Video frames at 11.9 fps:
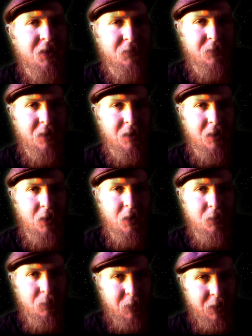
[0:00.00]
of
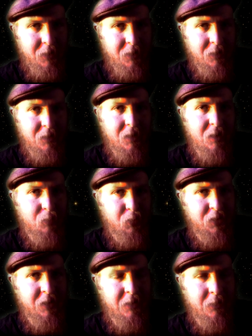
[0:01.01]
Rebellion in
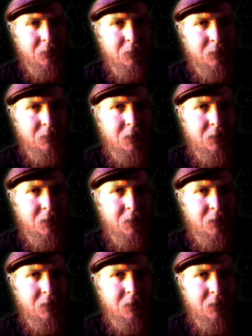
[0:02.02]
particular,